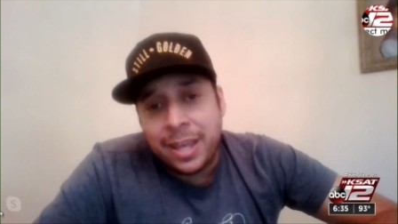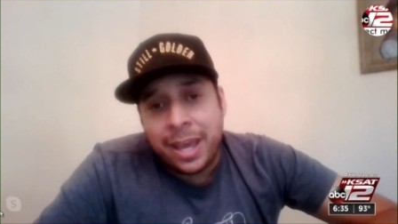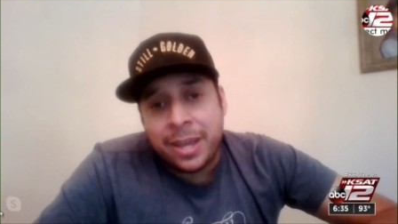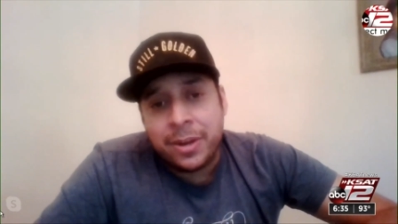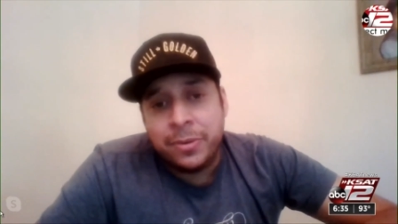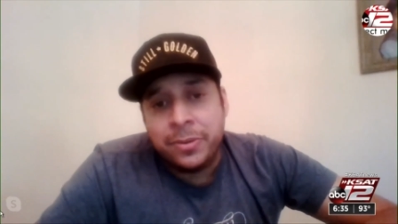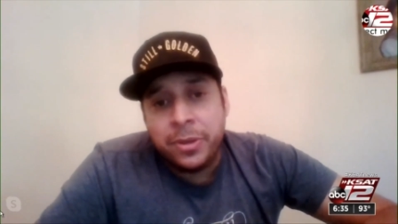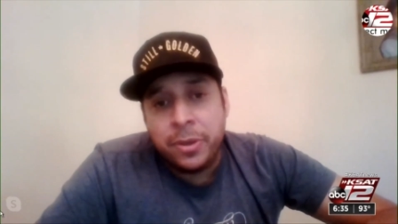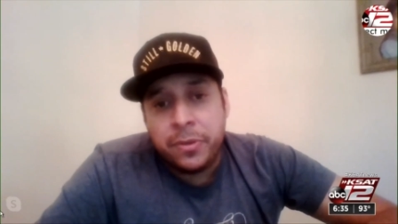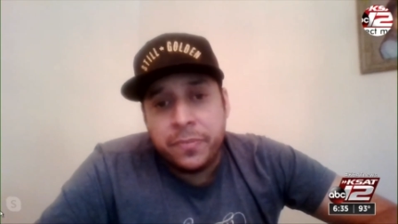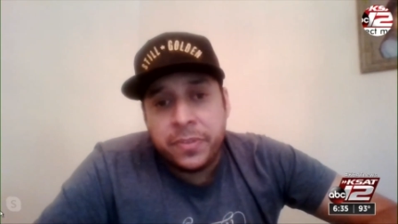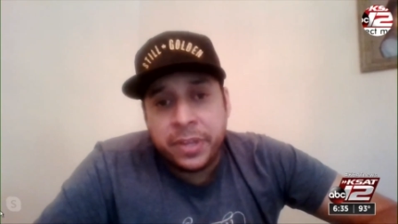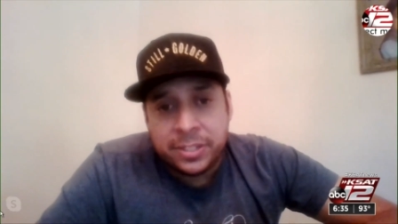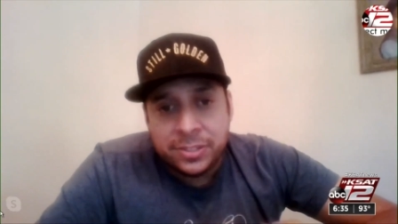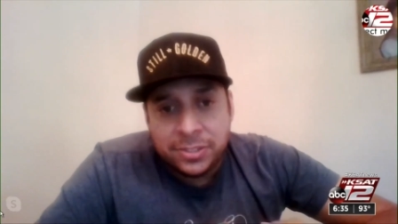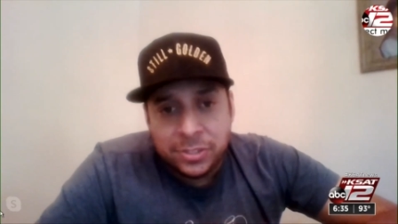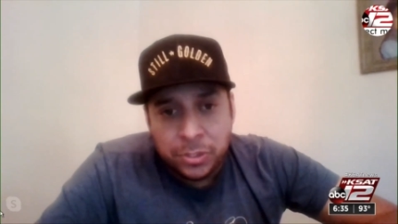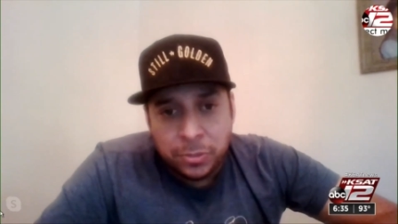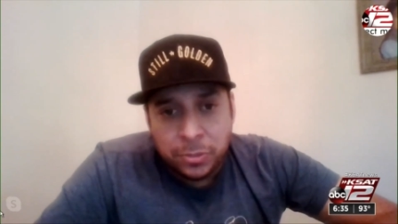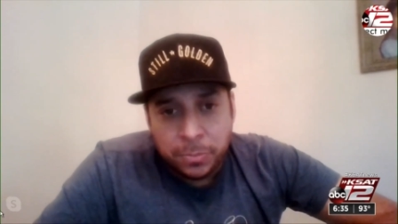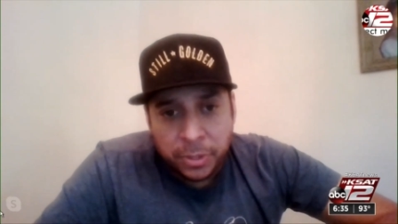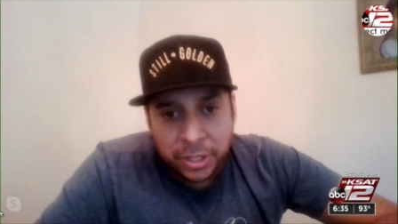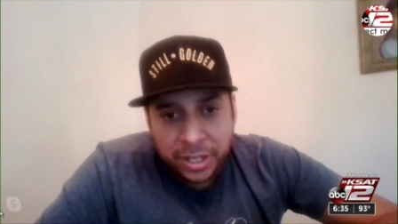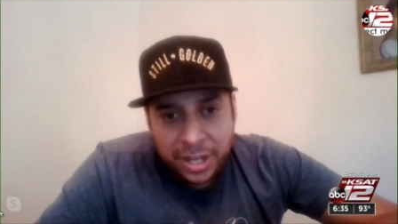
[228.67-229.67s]
I don't know if the
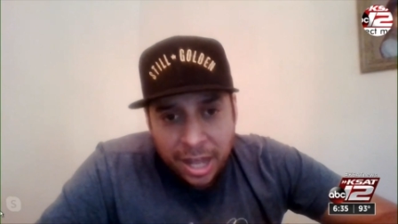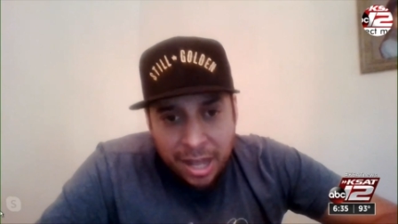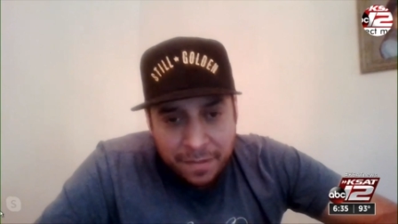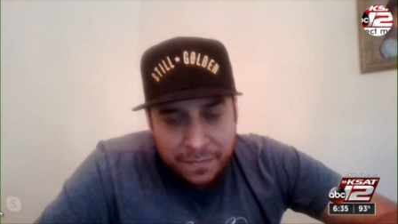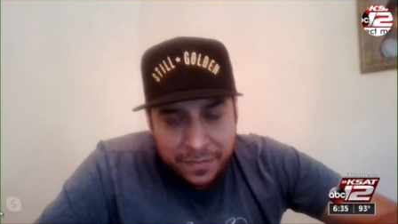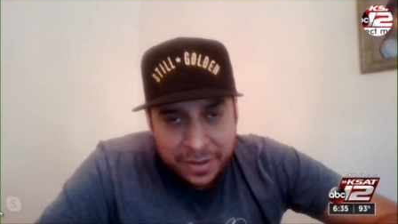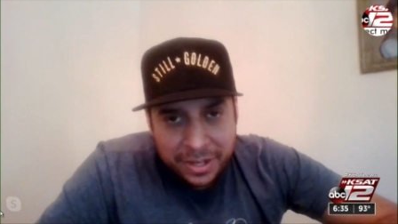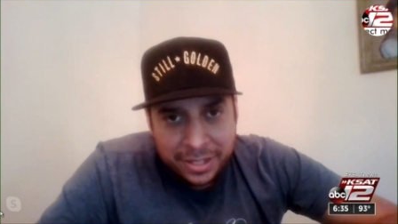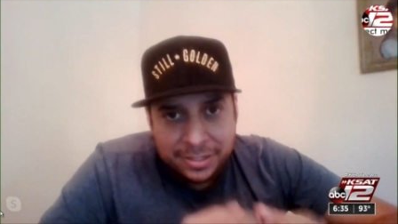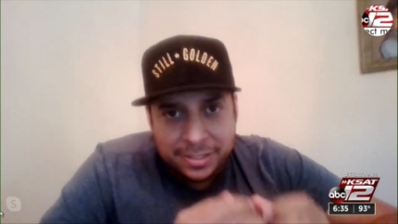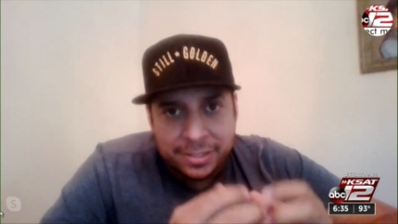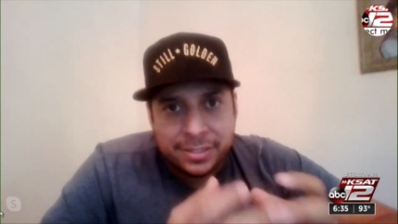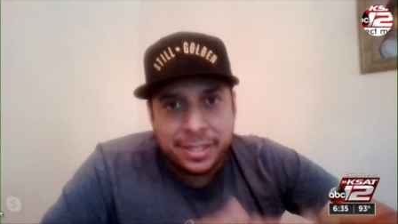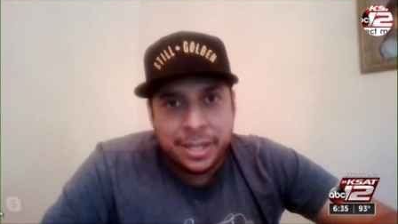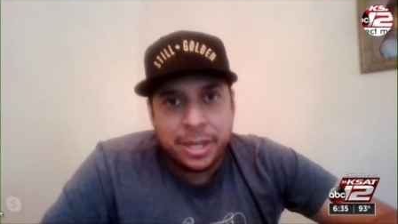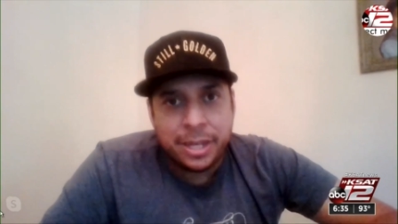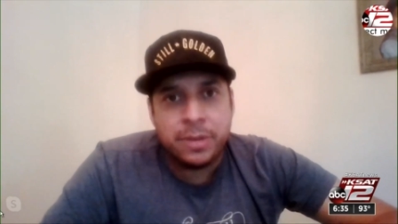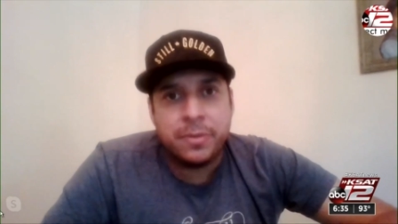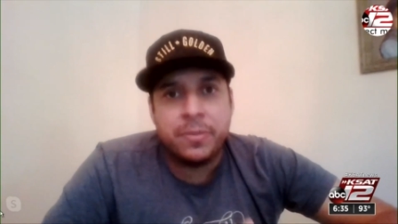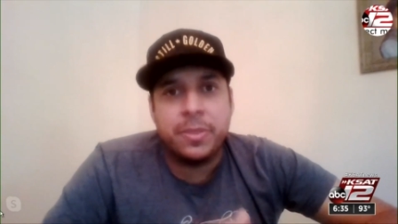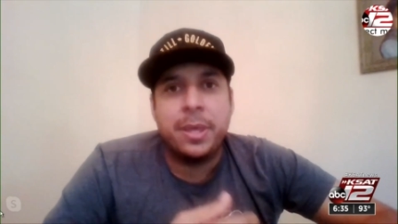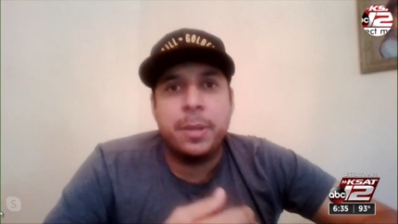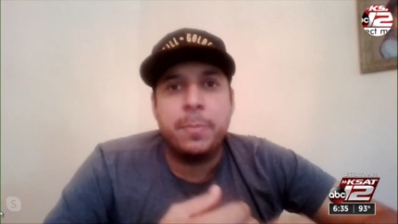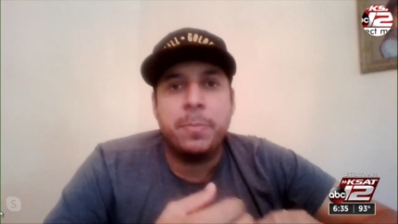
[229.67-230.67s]
consumer confidence is
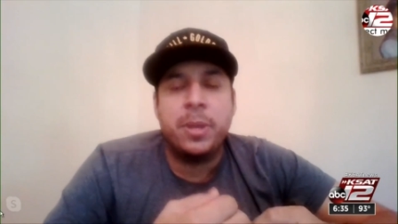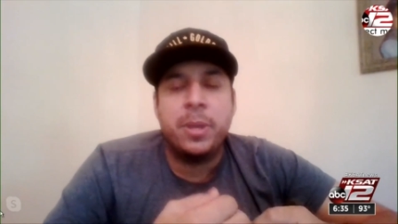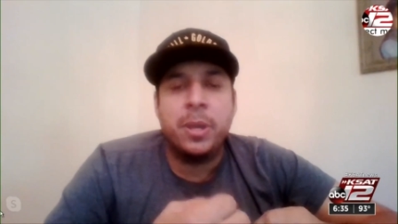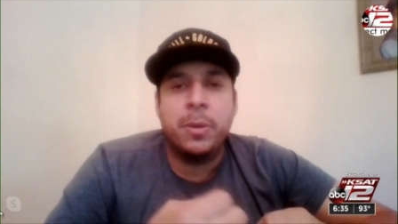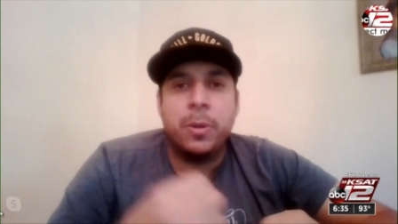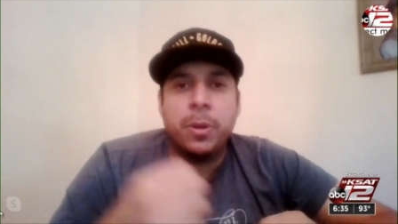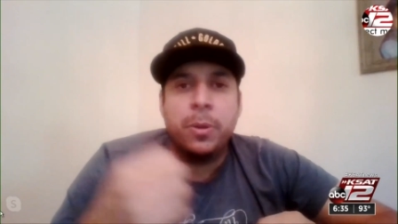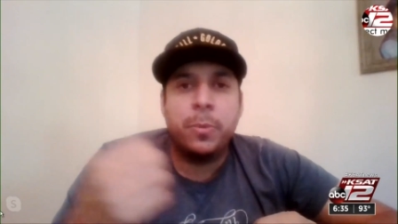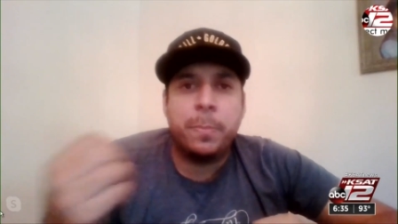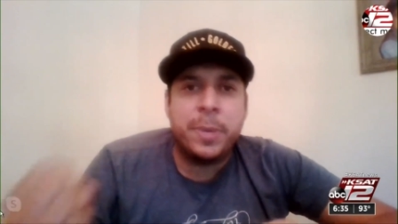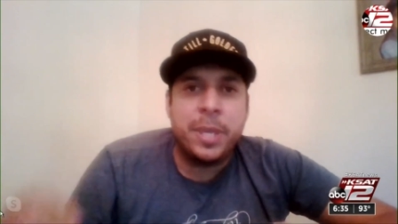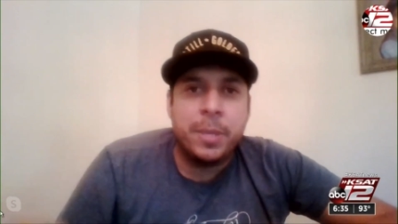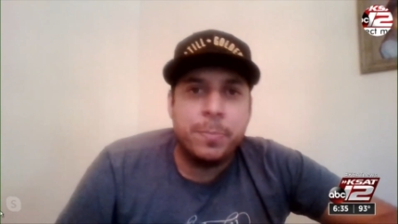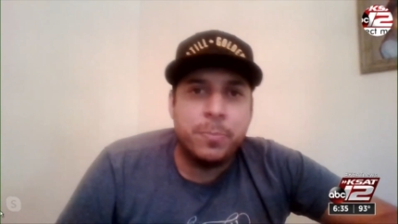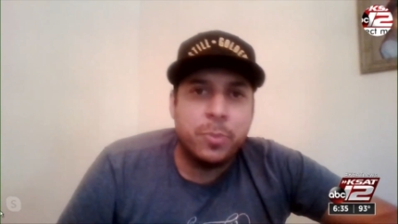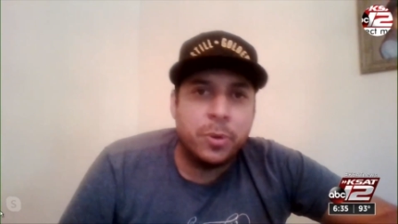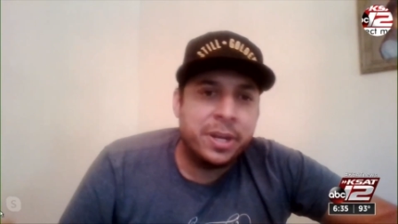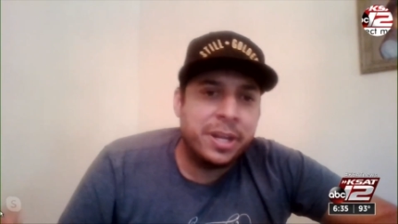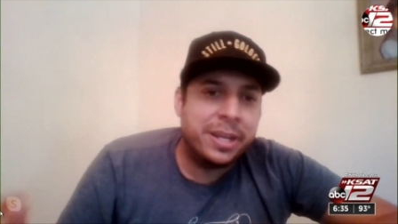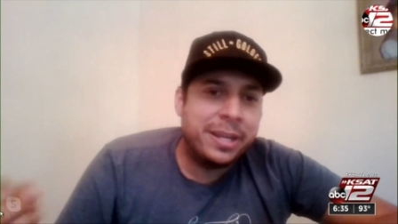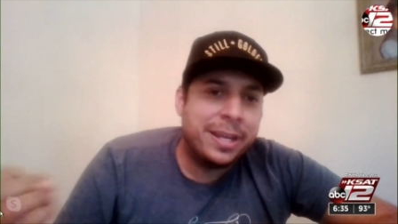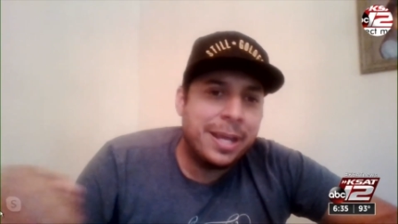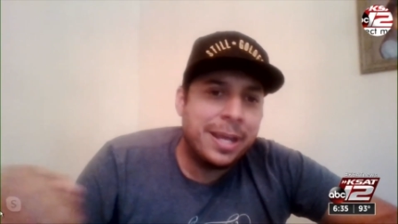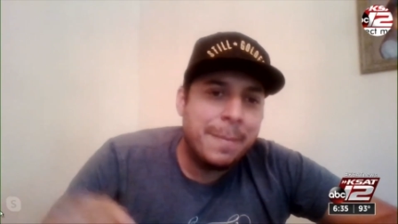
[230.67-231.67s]
there that or people
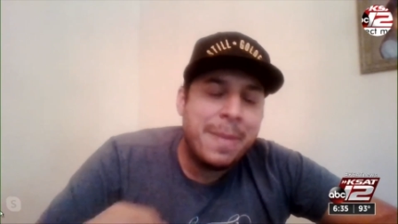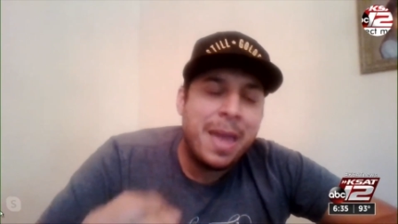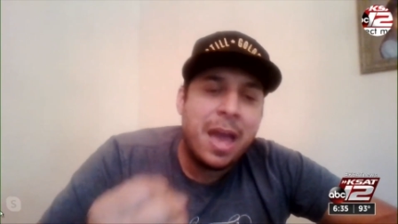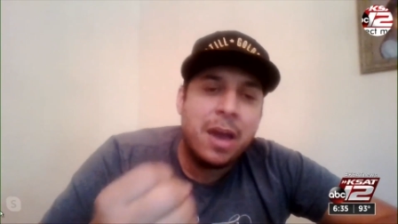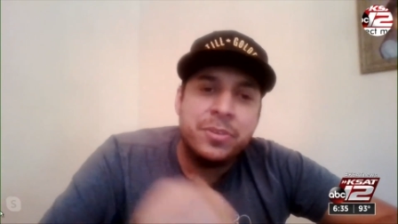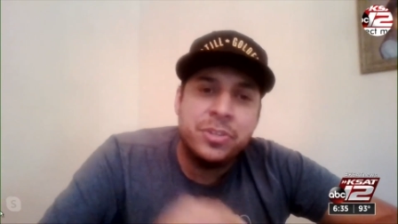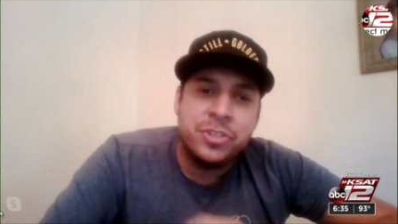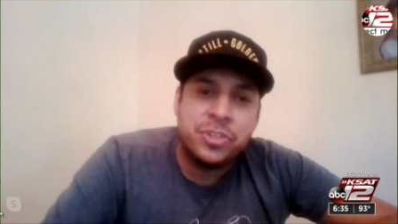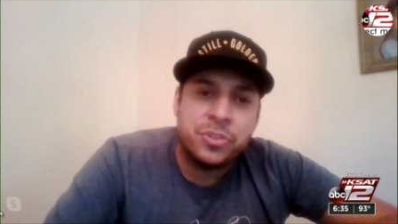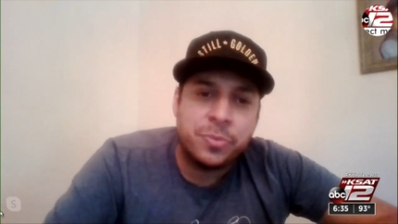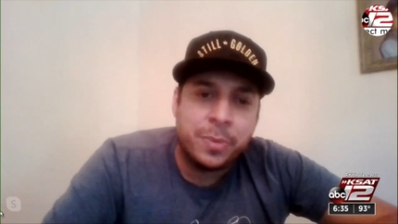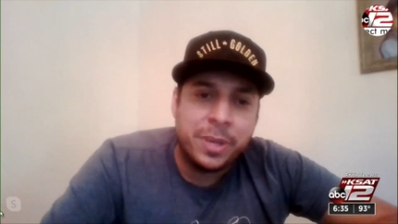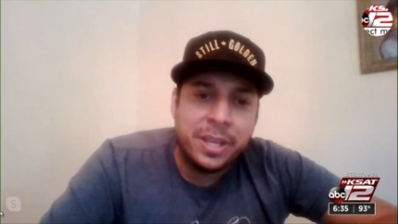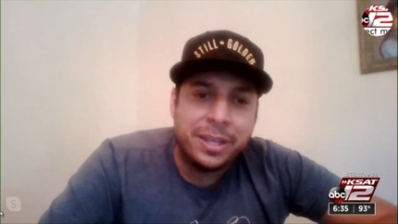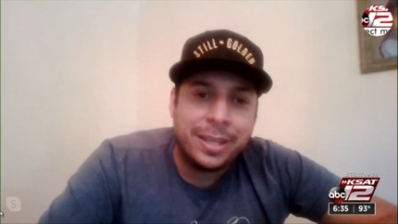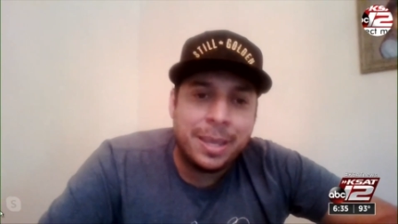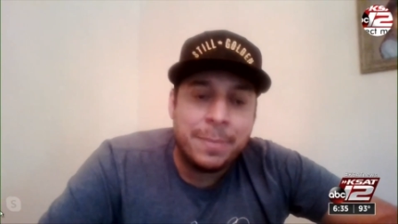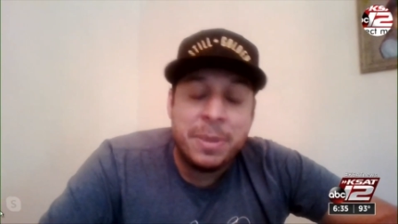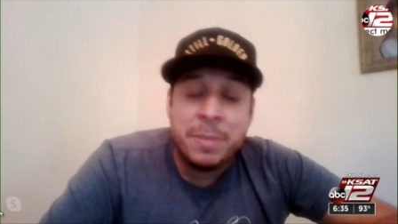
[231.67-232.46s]
are going to come out and drink.